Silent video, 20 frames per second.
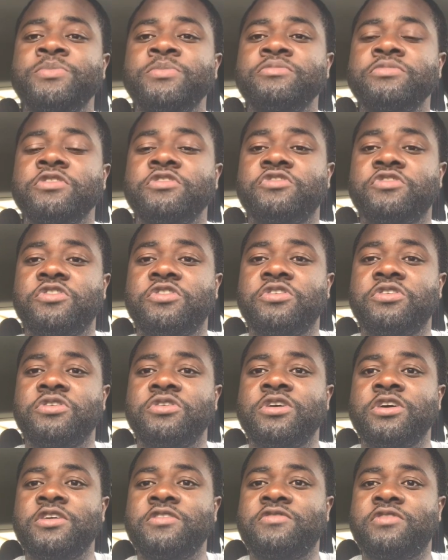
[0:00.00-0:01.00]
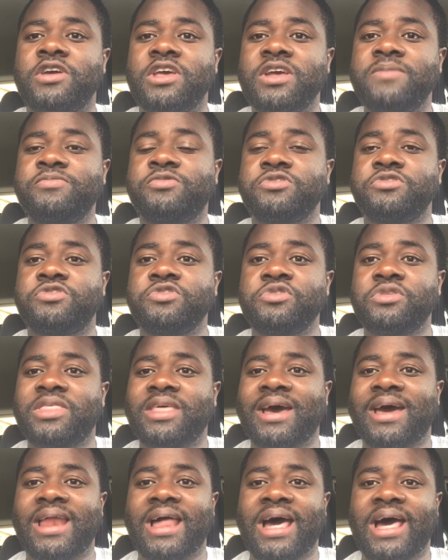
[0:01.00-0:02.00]
So for him to do
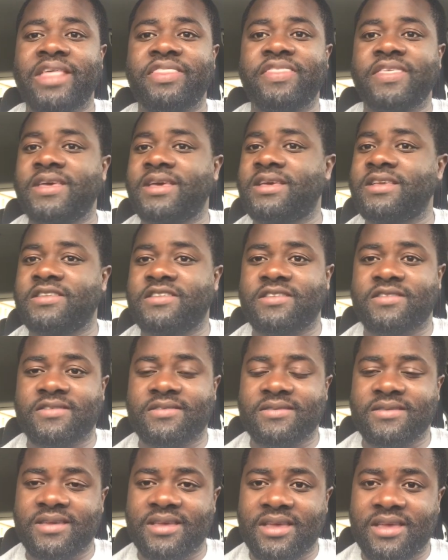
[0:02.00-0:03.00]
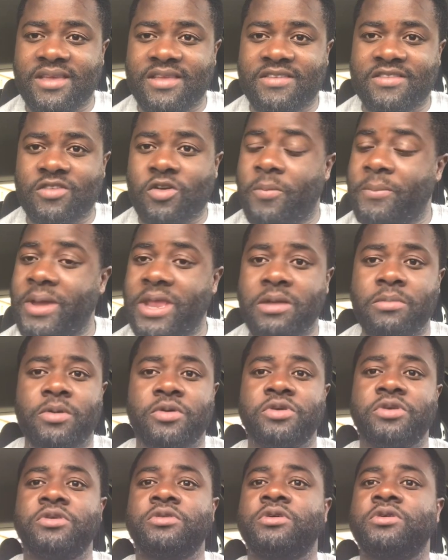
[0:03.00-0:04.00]
that, I think it's
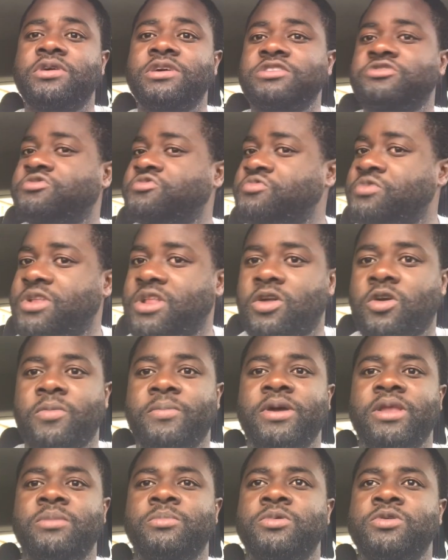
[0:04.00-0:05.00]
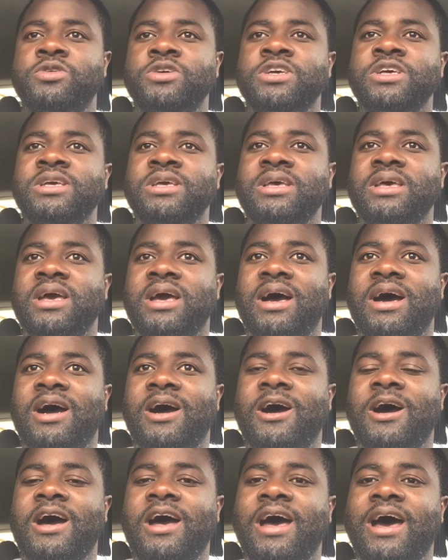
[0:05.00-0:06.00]
commendable. It's really commendable.
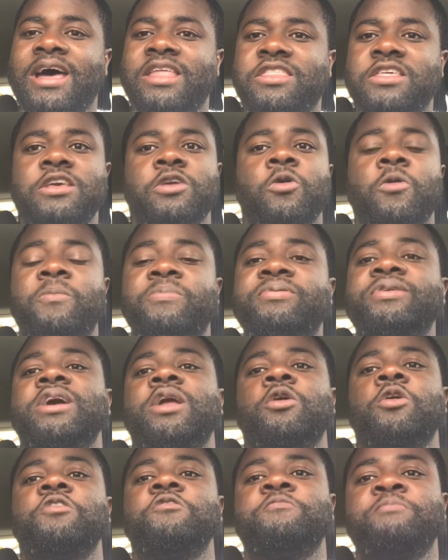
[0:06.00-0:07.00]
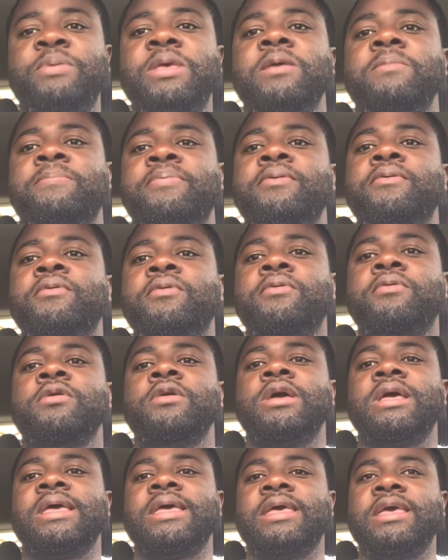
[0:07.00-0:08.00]
I think it will put a lot of people,
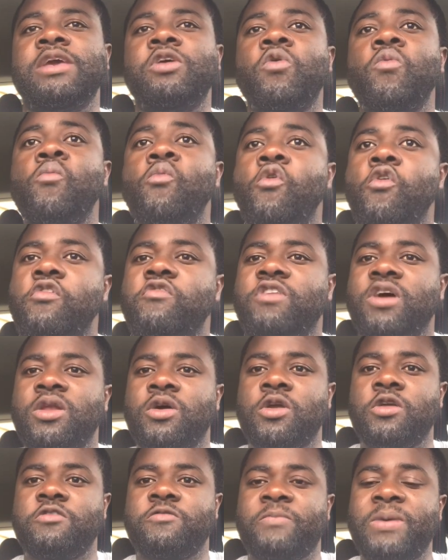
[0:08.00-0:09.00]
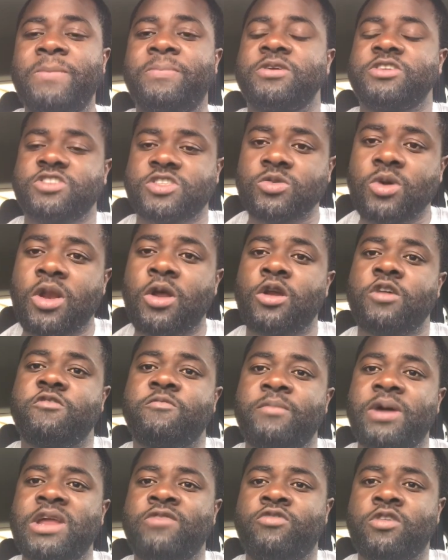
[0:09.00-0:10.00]
it will move a lot of people. It's still a lot of
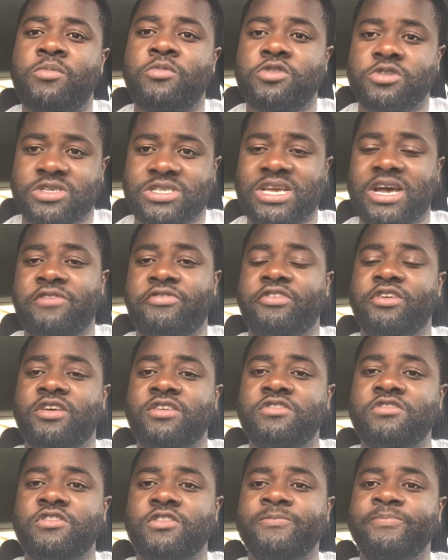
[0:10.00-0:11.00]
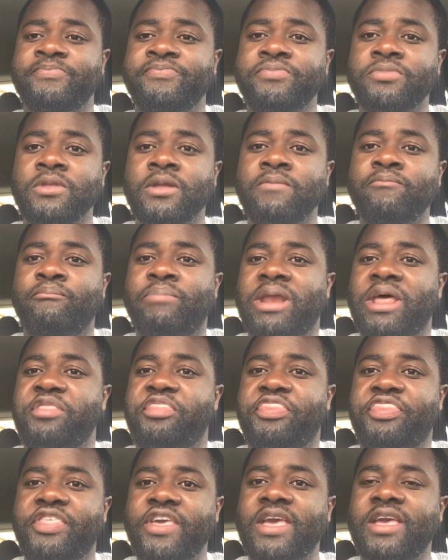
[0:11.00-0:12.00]
money for most Africans, but I
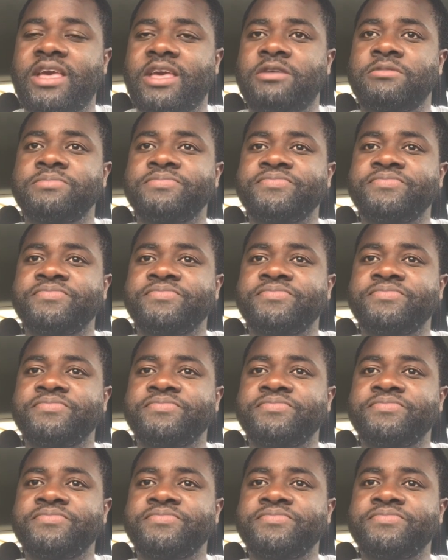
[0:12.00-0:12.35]
think